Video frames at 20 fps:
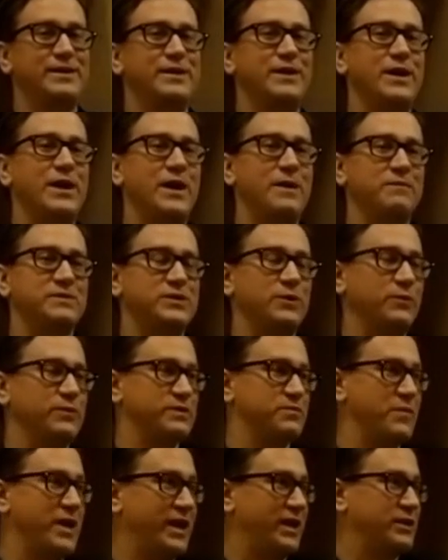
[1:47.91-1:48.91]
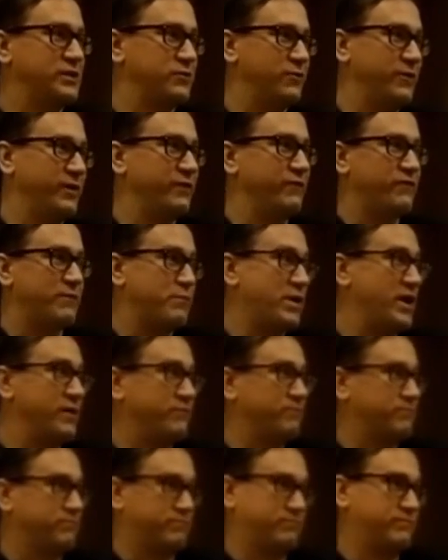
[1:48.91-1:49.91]
Uh, so it was mandatory by
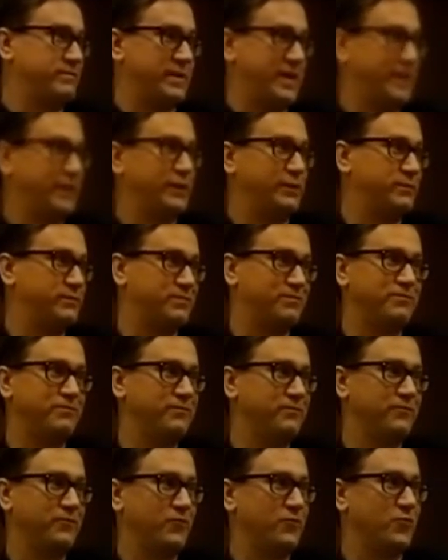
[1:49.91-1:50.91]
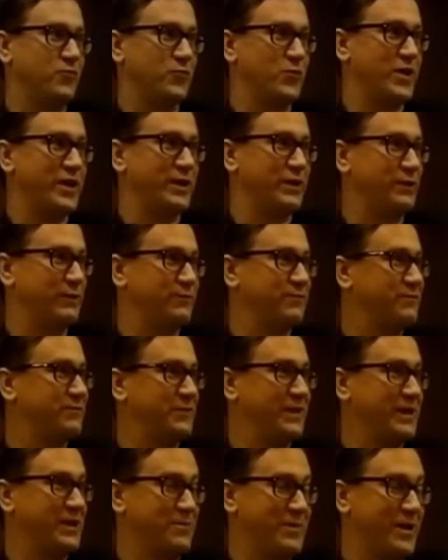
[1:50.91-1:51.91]
any way to
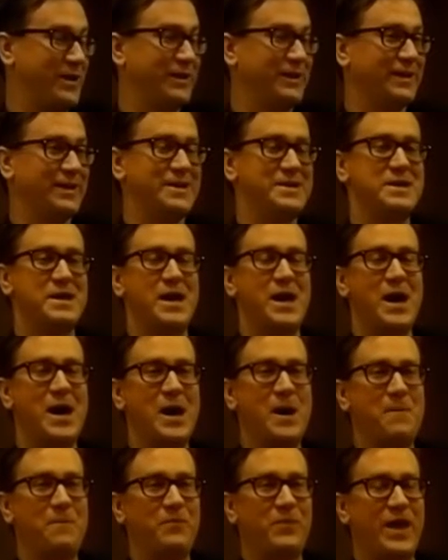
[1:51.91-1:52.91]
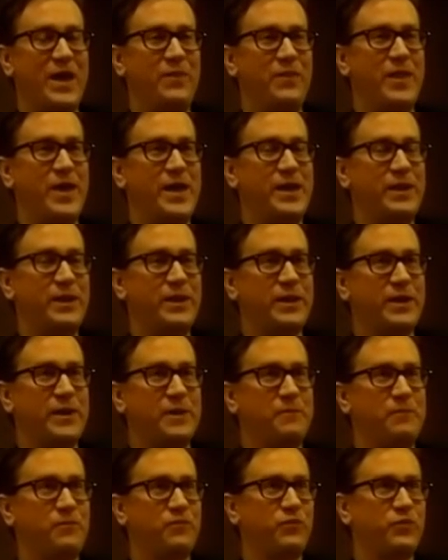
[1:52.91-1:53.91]
think about it. Um, and then
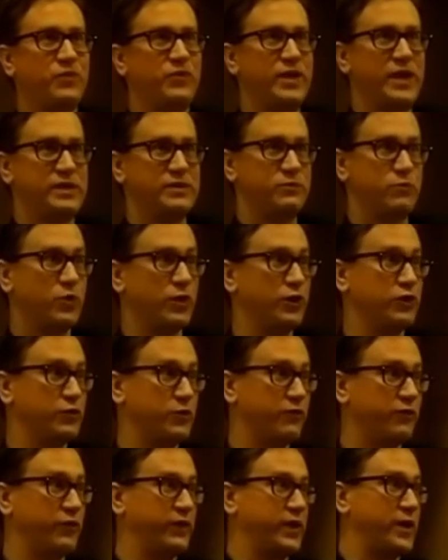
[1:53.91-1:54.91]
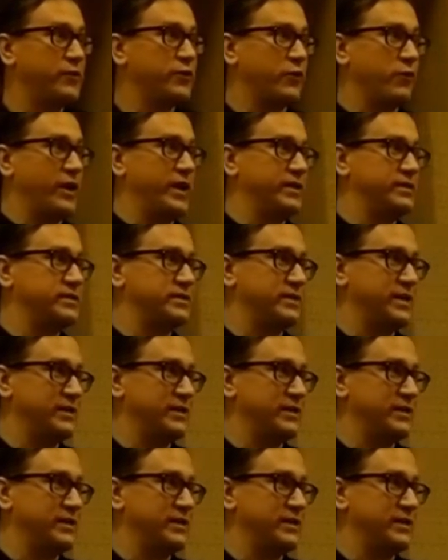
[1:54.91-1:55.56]
um, they were going to do it for the other grades.